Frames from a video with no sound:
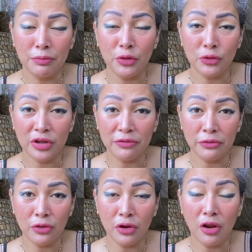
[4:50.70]

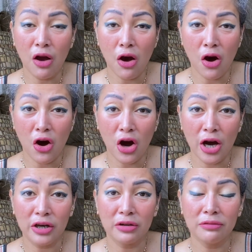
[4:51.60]
beautiful
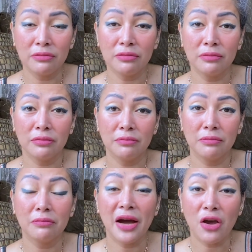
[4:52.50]
on
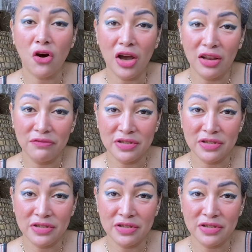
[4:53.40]
my olive